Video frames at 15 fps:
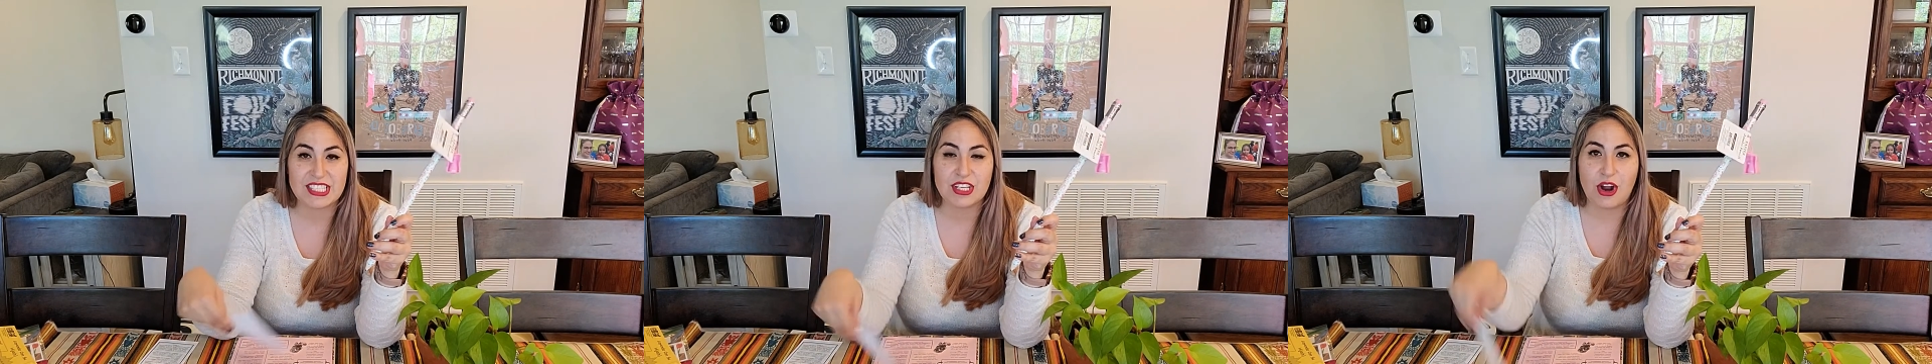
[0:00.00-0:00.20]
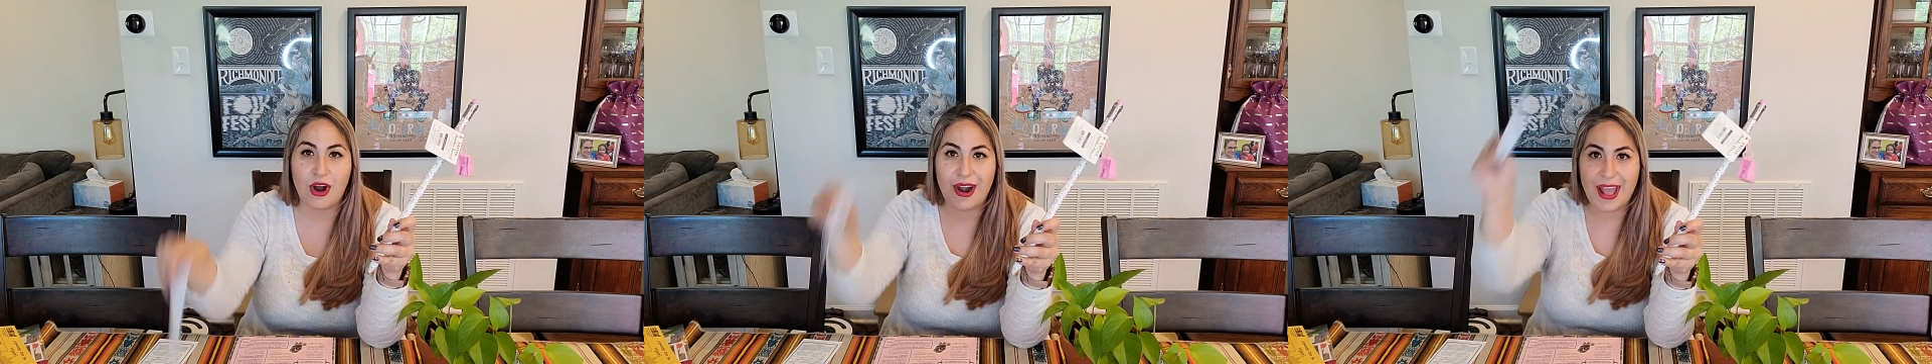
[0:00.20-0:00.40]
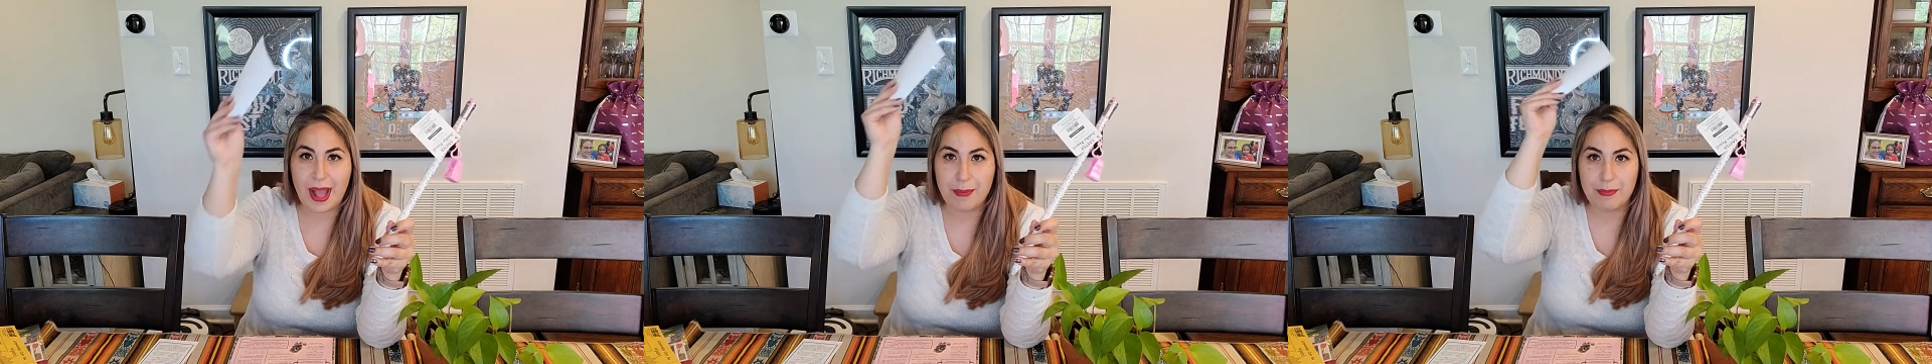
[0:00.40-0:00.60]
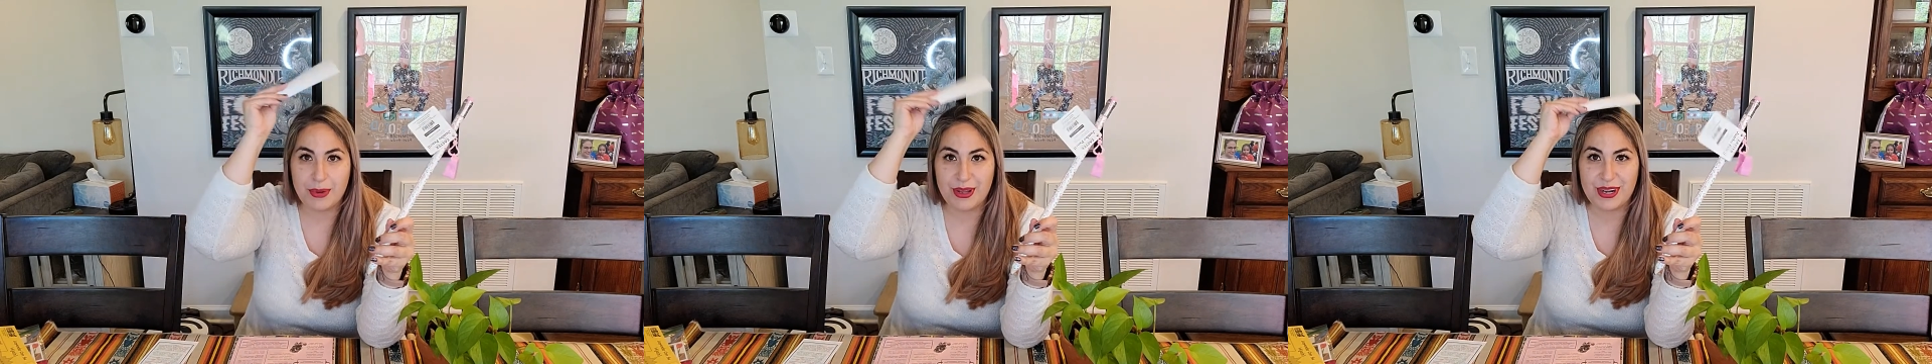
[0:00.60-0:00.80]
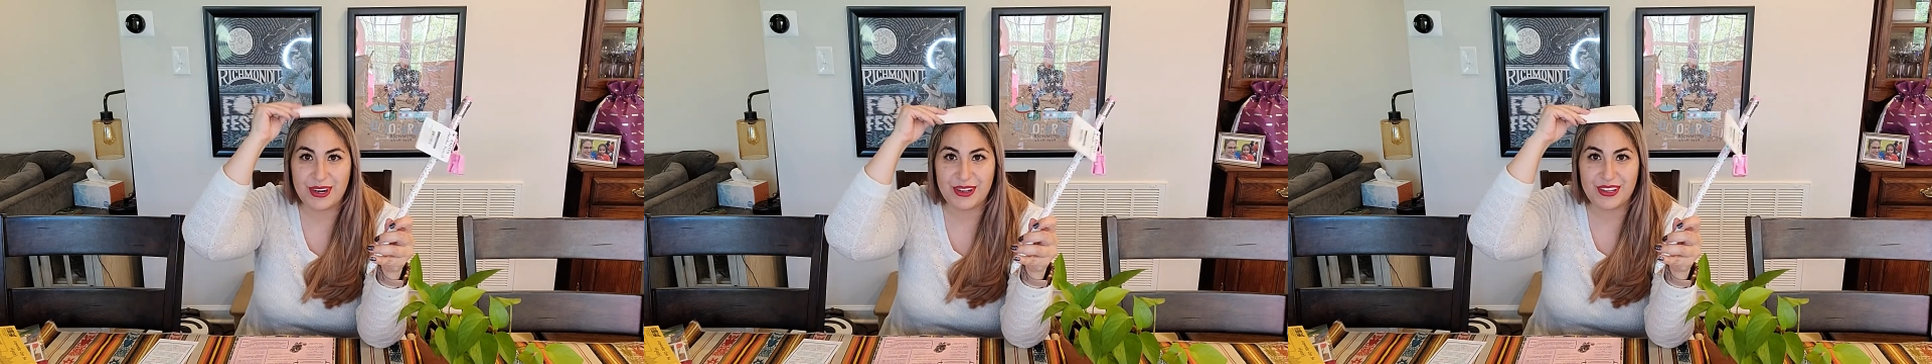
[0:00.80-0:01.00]
card and
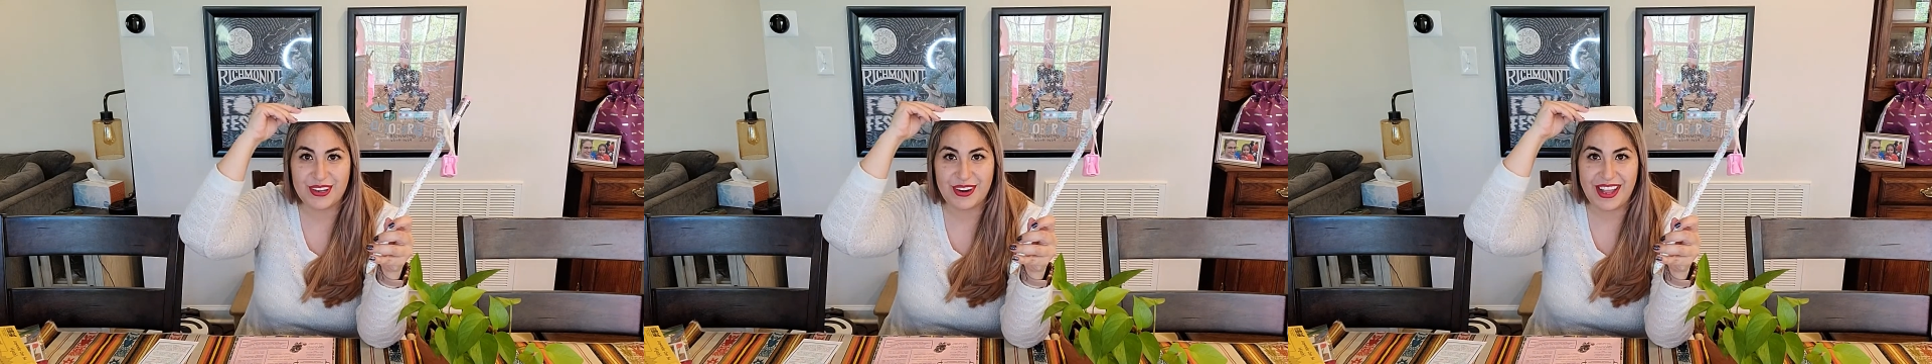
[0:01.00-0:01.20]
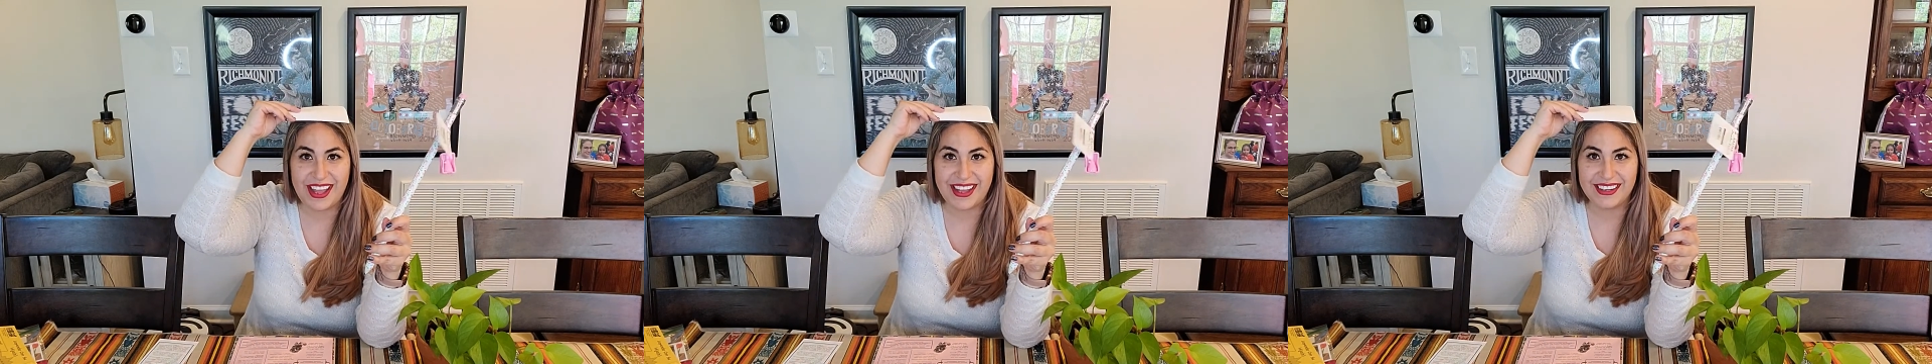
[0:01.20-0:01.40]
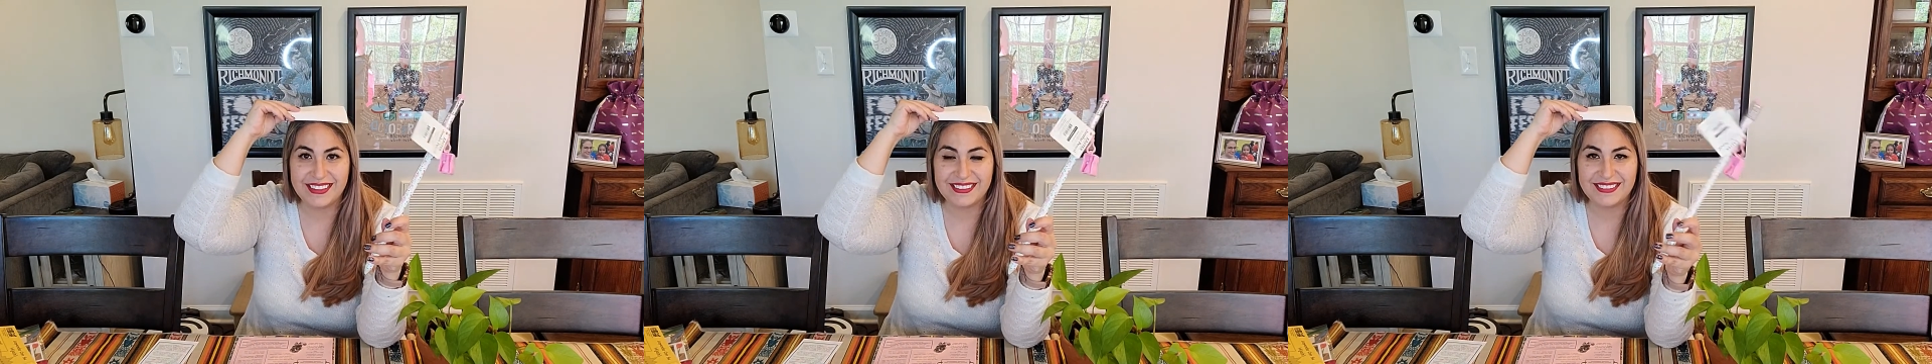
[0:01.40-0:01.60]
put it on your head.